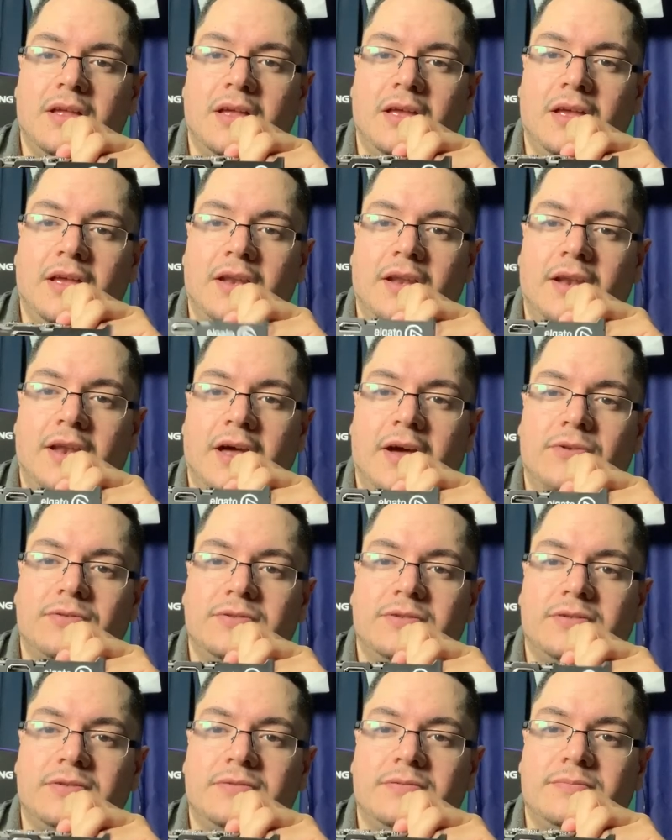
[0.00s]
in and
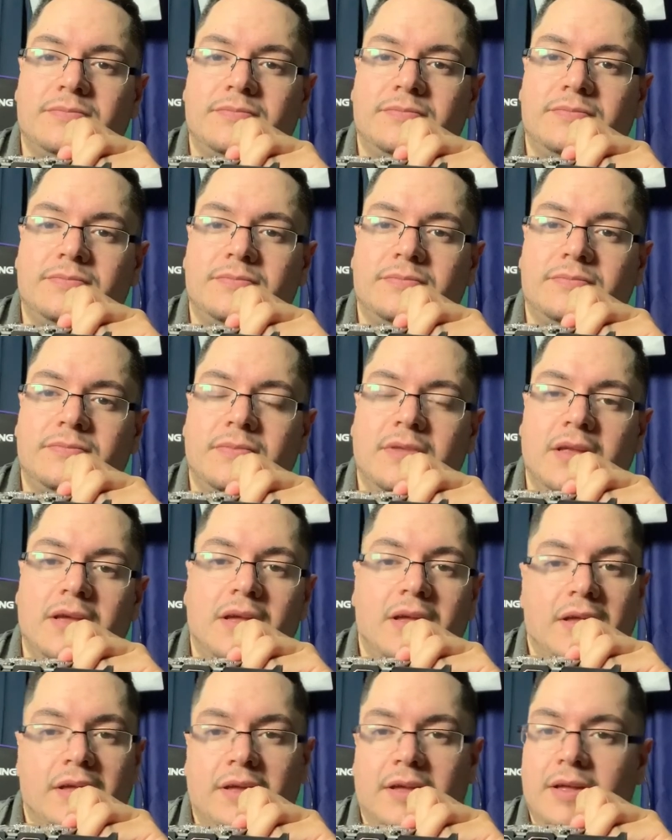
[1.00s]
outs.
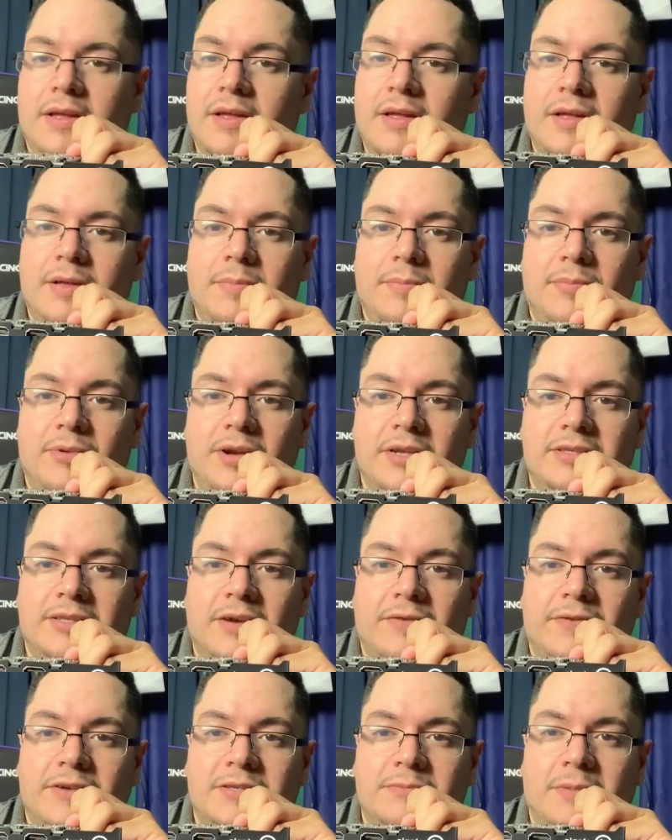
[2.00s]
Pretty
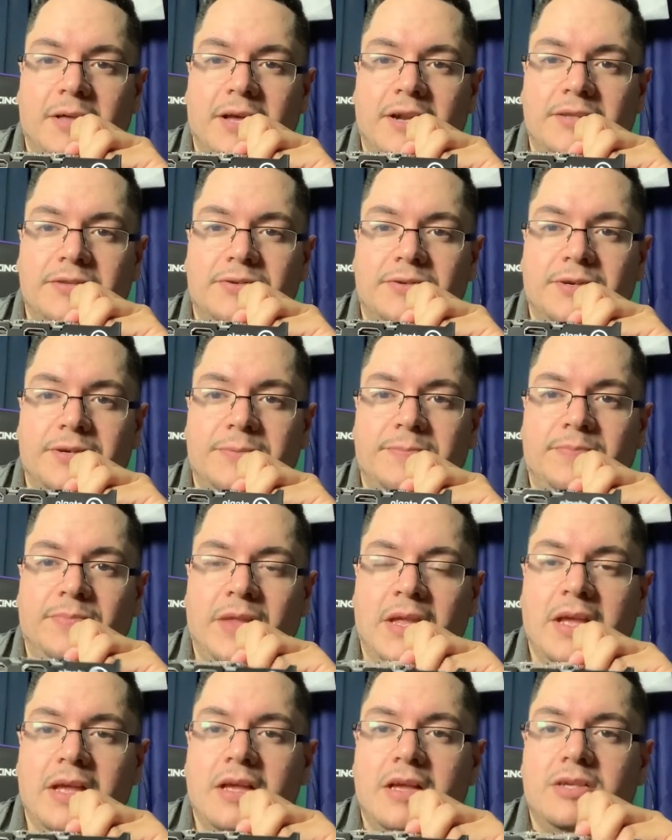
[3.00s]
self-explanatory.
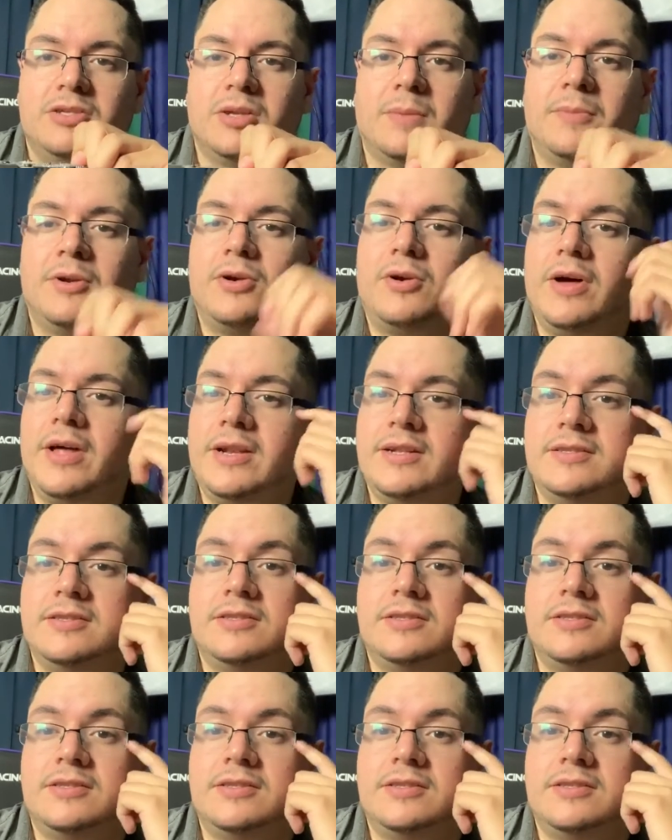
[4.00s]
So I'm gonna go ahead and